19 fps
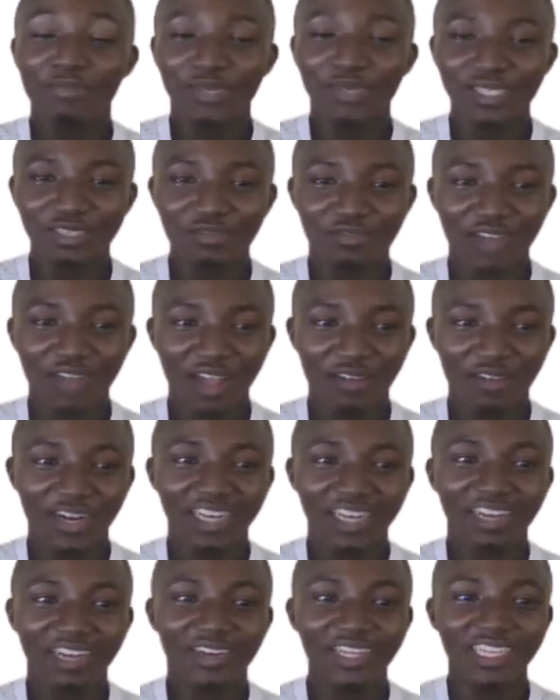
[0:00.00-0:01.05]
Positive 5,
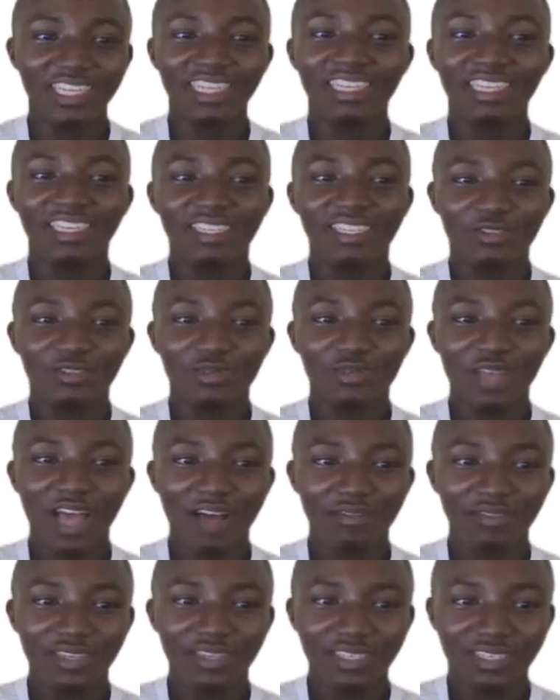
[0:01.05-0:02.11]
rather, okay? So we
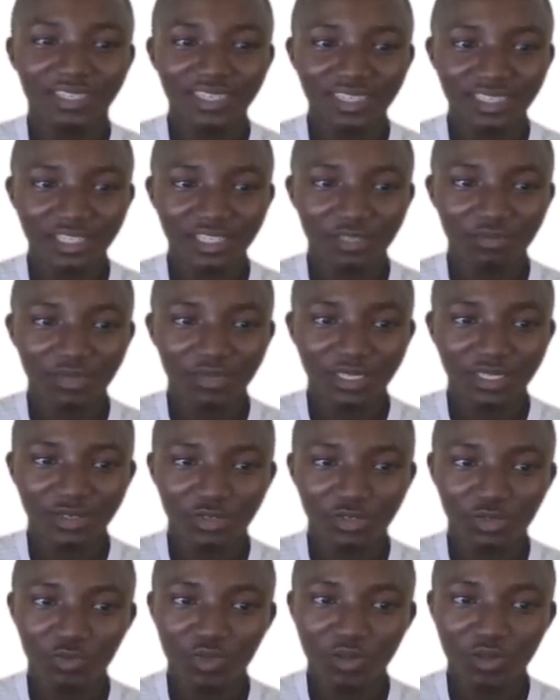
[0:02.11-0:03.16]
have this
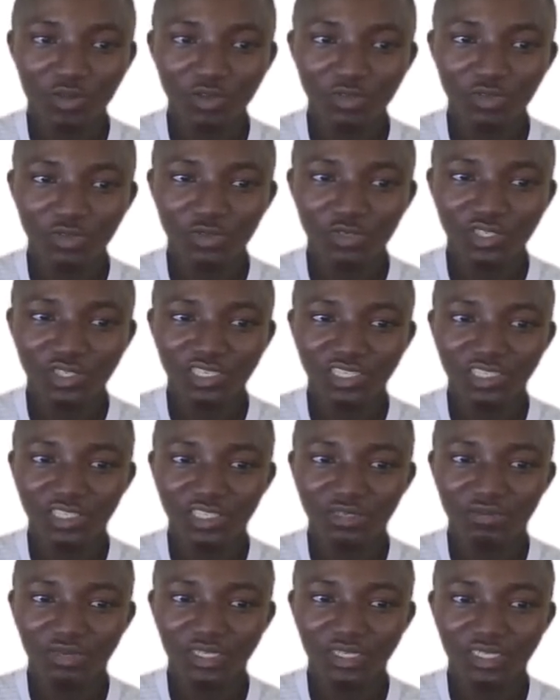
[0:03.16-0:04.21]
expression. So we are going to use this
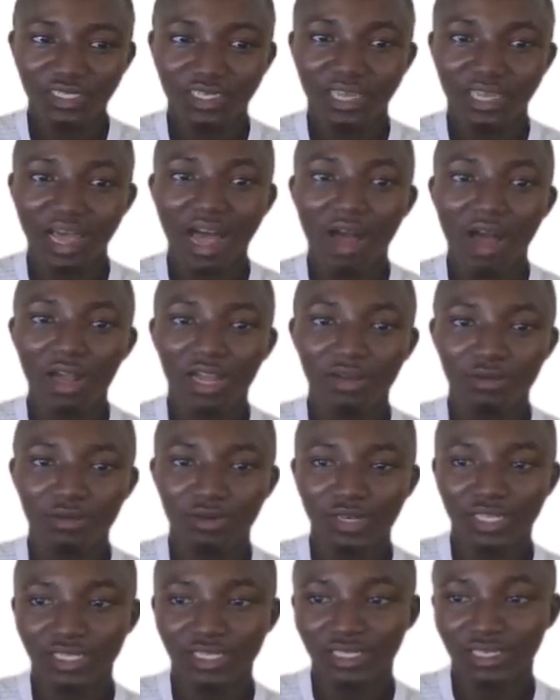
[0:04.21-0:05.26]
expression in our
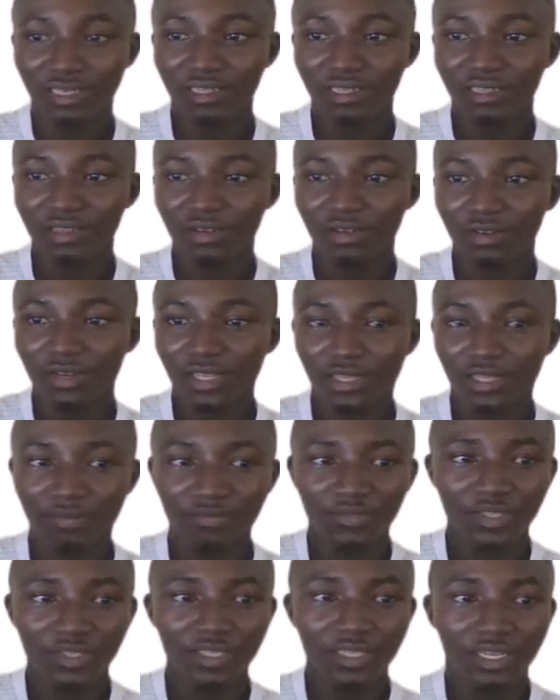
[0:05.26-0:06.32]
calculation, okay?
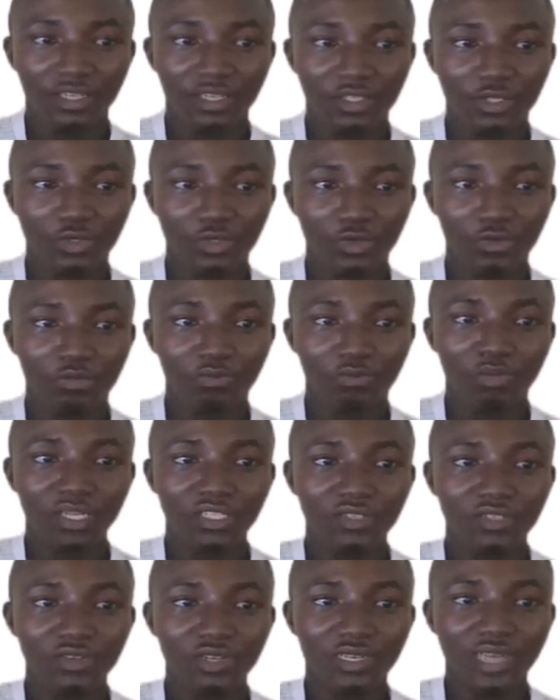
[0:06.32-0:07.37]
Yes, so
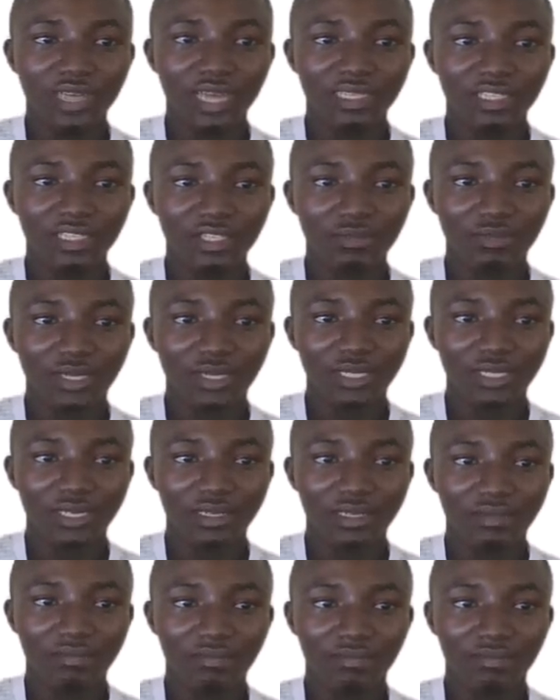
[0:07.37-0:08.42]
based on that
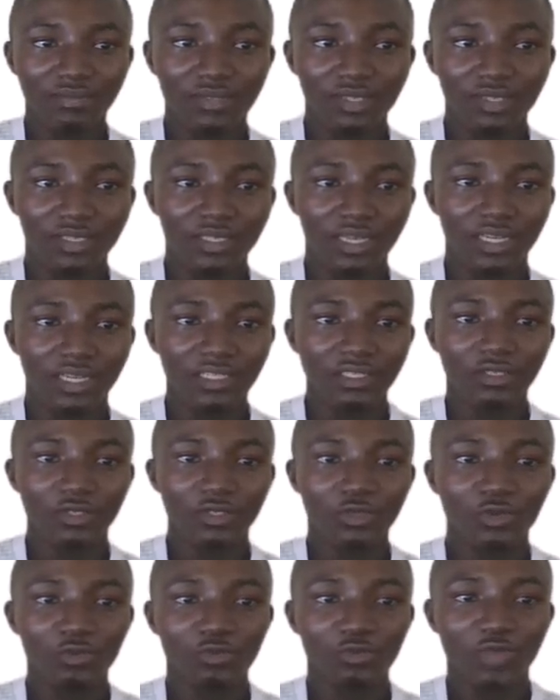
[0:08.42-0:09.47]
expression, yes,
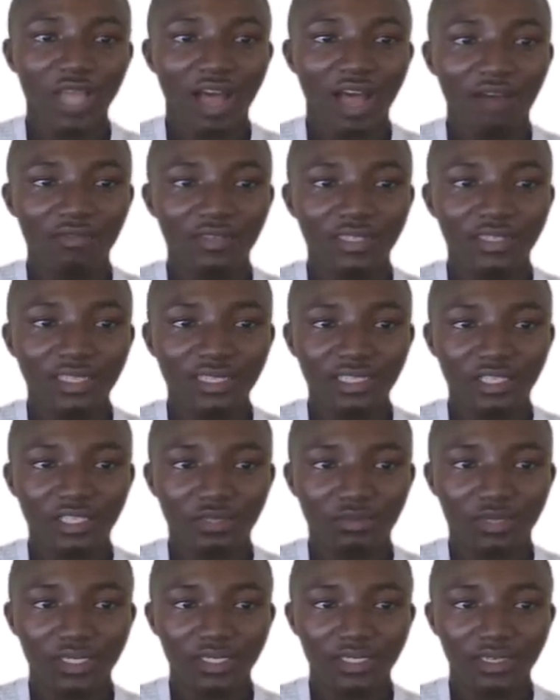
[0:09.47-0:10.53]
so we have this
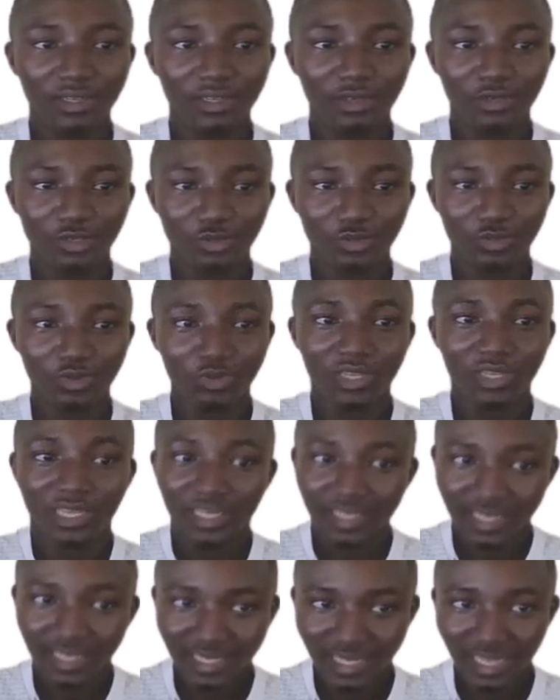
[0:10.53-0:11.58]
expression and also
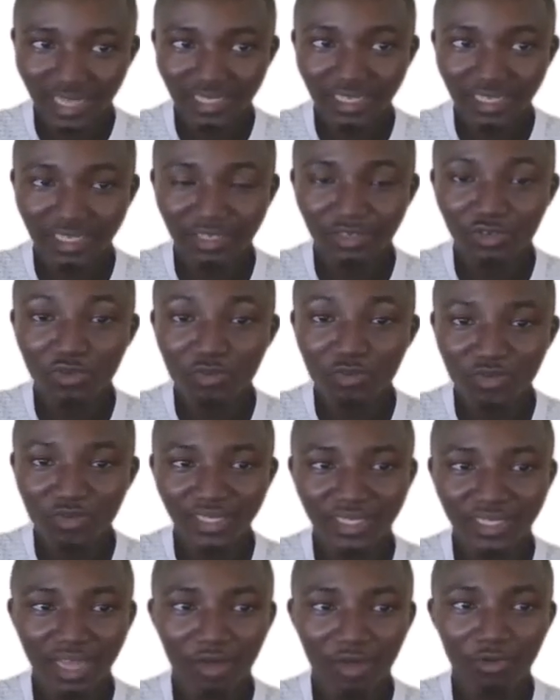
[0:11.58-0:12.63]
this as a
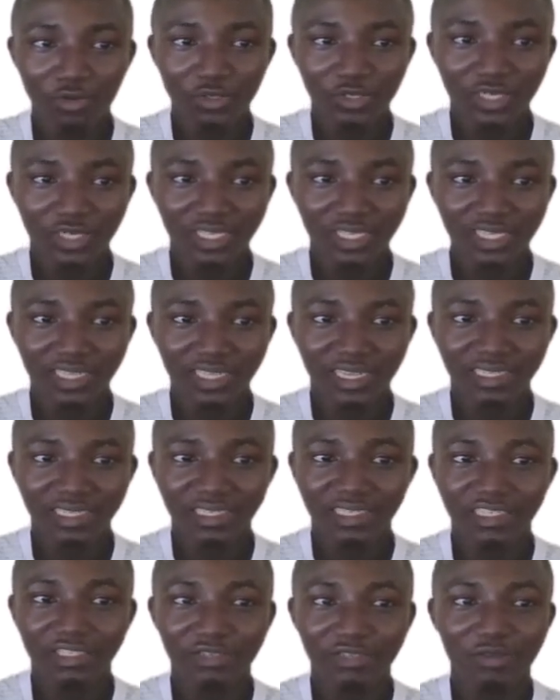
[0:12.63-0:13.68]
numerator and also this
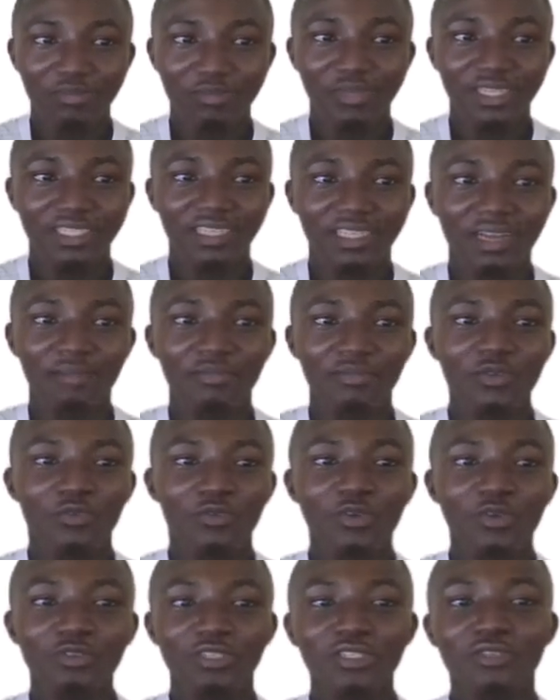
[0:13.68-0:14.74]
as a denominator.
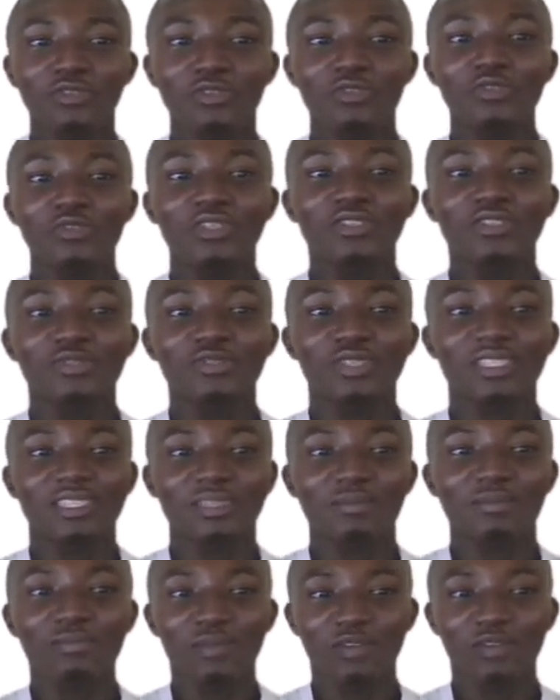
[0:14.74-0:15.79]
What you need to do is to
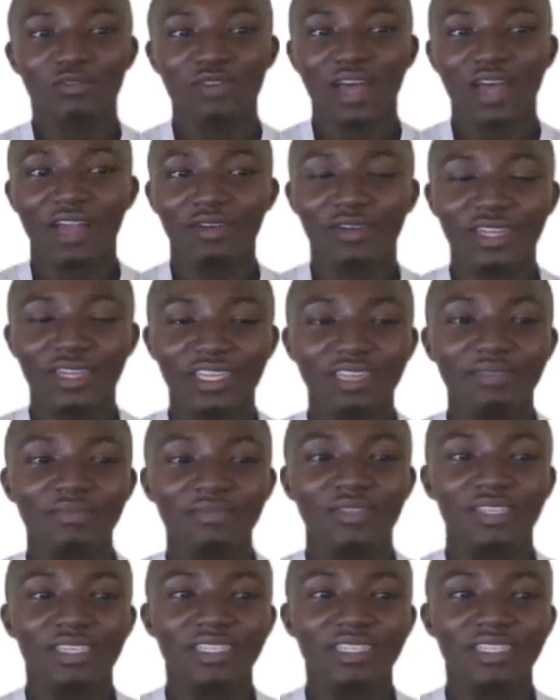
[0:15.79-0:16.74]
simplify, okay?